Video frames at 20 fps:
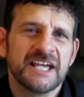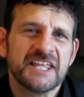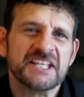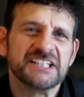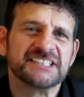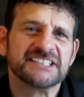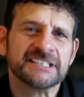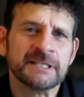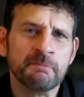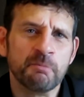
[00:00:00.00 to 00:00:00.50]

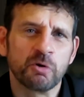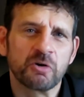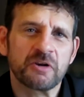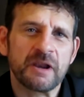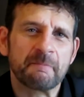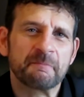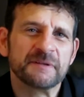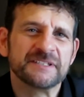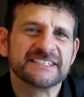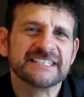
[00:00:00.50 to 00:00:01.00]
This symbol
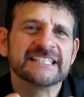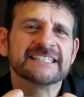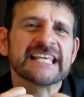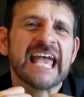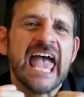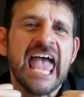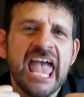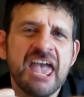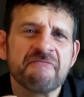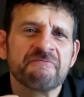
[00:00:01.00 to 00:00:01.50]
represents
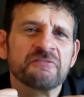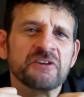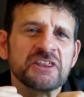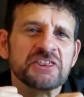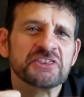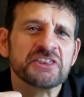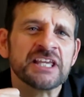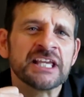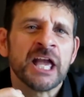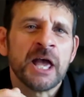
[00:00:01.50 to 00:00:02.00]

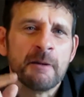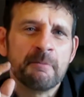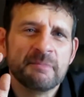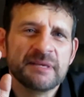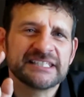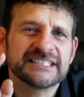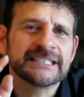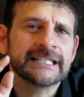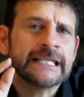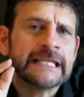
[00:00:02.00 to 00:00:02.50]
everything
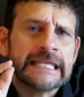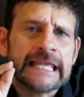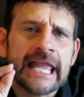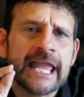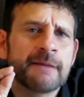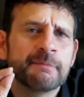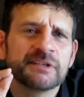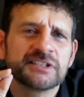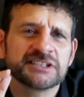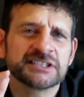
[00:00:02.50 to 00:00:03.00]
Mr.
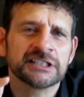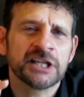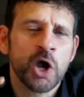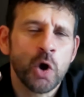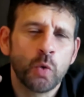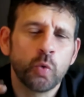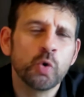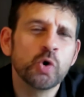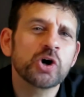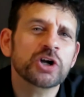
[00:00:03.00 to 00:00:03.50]
Jameson
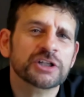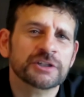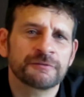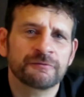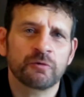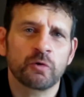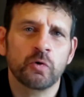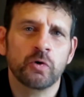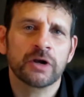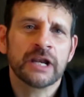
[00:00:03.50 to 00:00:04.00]
worked
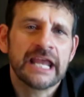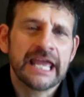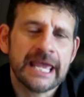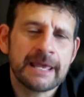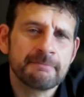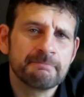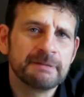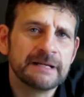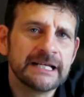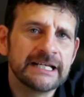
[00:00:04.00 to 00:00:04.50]
for
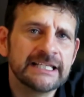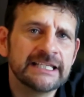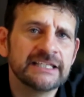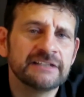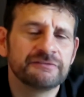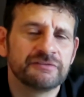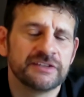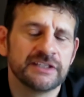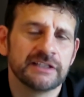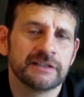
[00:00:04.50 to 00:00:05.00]
and
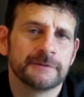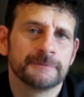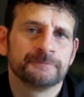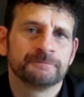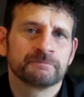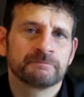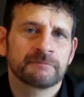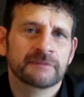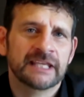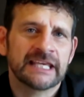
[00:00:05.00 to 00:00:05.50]
believed in
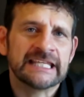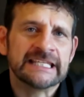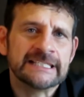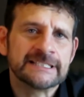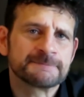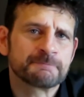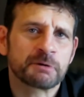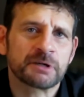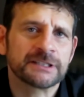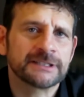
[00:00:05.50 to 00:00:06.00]

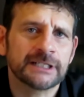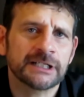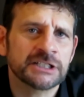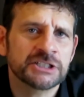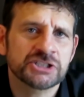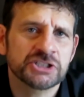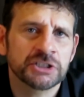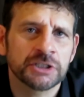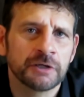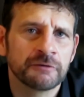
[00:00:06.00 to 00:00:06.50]
his
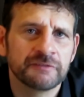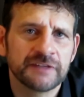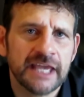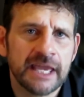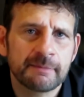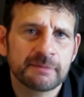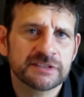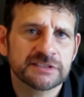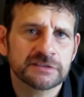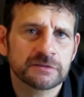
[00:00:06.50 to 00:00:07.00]
production of
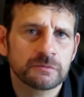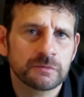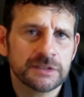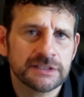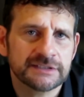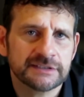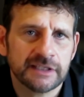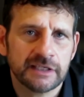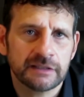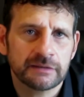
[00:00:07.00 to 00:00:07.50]
Jameson
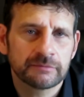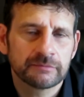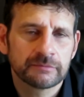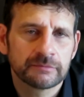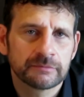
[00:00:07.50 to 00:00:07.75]
Whisky.